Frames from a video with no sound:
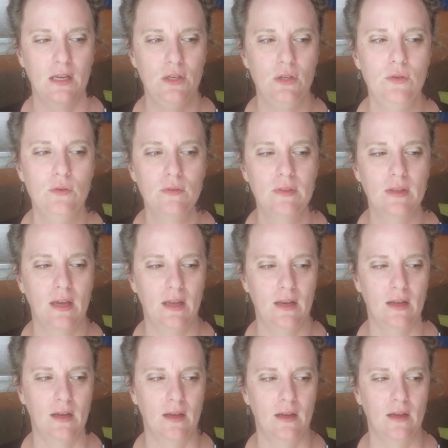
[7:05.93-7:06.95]
I knew
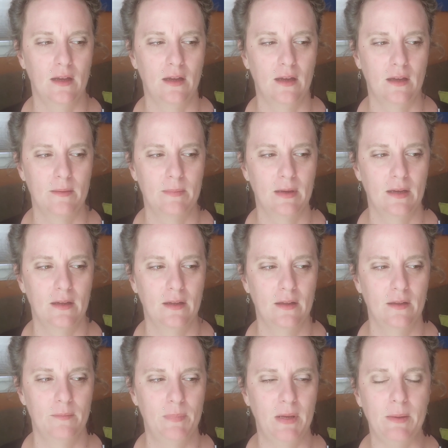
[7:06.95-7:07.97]
that um,
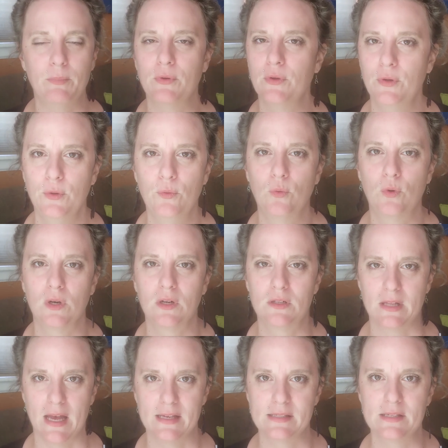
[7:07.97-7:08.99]
people who wore
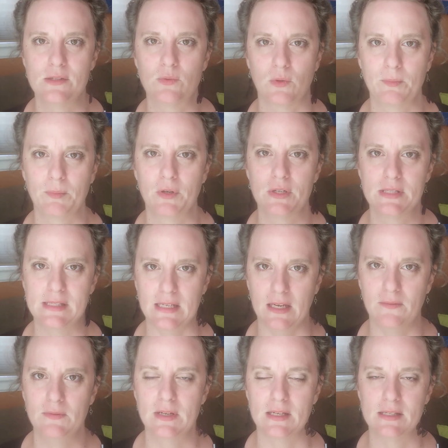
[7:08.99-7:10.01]
glasses were
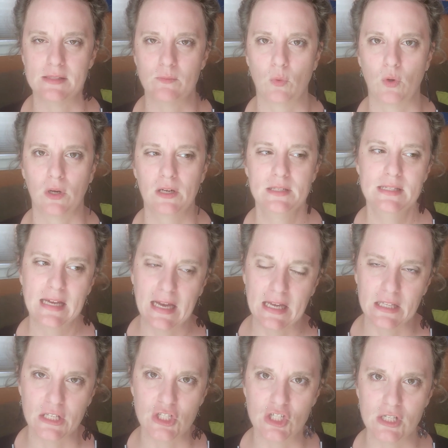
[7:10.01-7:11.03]
perceived as more
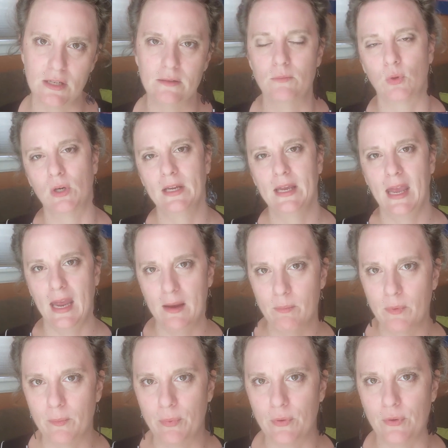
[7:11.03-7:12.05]
intelligent, more
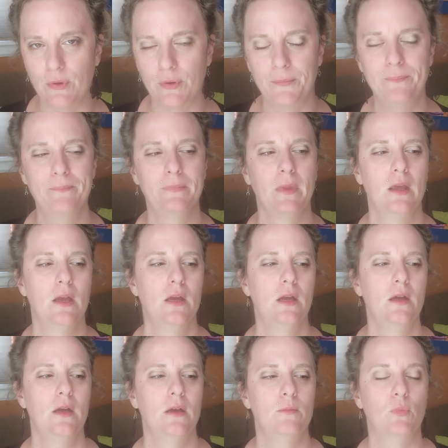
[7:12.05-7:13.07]
capable,
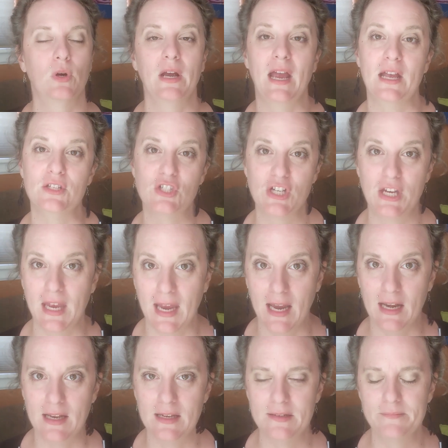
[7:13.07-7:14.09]
more
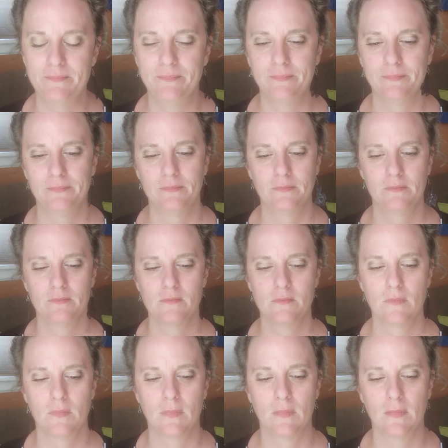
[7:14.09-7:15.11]
educated.
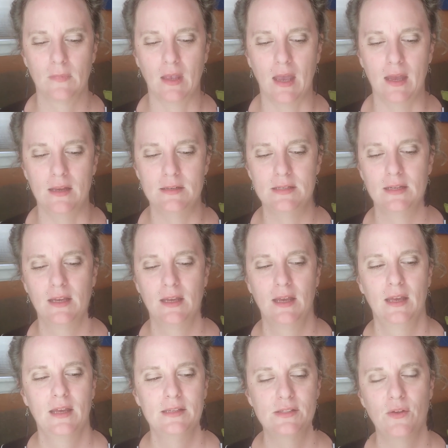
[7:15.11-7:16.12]
And
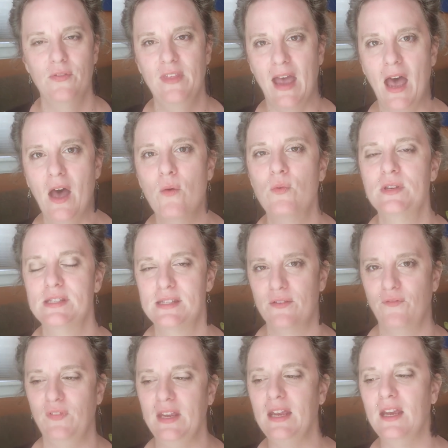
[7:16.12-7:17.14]
so that was
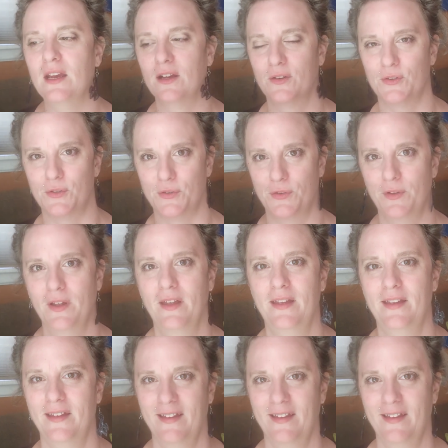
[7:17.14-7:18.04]
the vehicle.